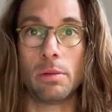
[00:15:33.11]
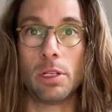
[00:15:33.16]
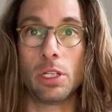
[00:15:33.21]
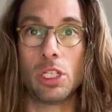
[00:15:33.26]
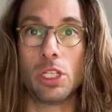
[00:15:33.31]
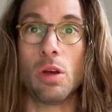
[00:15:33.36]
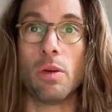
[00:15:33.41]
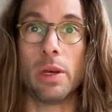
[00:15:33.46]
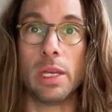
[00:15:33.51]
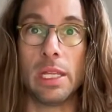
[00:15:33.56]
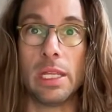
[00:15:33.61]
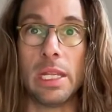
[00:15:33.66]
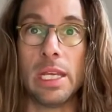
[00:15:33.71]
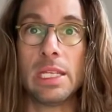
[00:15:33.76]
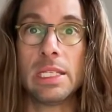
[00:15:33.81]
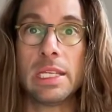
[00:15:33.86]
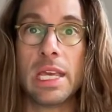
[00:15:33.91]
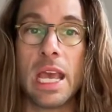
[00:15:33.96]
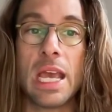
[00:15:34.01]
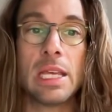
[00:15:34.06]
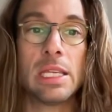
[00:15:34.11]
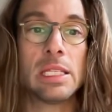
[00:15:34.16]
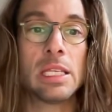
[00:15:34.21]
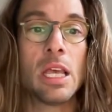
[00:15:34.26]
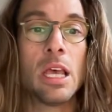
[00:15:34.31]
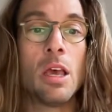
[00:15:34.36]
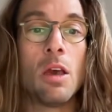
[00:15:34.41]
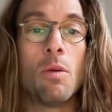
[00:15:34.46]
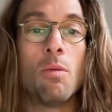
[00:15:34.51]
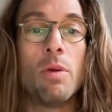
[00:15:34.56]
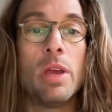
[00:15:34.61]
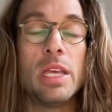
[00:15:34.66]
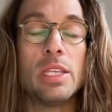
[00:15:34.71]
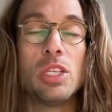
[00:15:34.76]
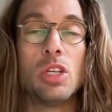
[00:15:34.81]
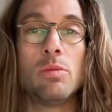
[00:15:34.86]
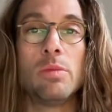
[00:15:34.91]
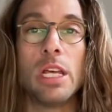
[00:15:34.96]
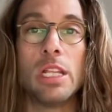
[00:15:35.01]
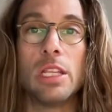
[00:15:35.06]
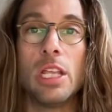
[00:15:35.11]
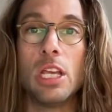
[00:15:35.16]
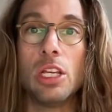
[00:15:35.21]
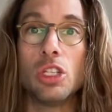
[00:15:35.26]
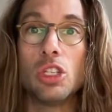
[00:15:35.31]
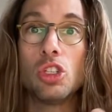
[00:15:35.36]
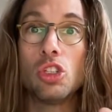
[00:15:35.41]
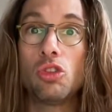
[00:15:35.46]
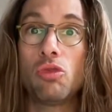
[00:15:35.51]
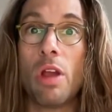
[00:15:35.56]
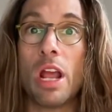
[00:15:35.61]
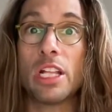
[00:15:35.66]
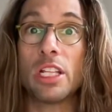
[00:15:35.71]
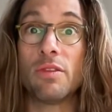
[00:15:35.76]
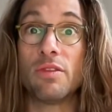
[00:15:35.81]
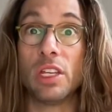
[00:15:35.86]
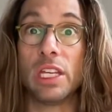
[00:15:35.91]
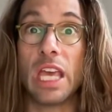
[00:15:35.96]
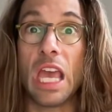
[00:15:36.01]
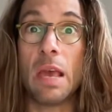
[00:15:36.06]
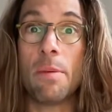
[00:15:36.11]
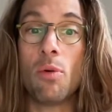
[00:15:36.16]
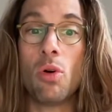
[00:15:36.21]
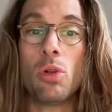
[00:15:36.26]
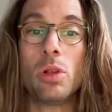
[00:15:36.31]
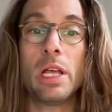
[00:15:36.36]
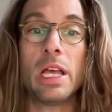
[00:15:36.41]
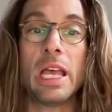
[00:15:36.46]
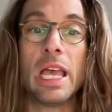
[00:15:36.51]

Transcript: So in this case, we assume that the strength of the cable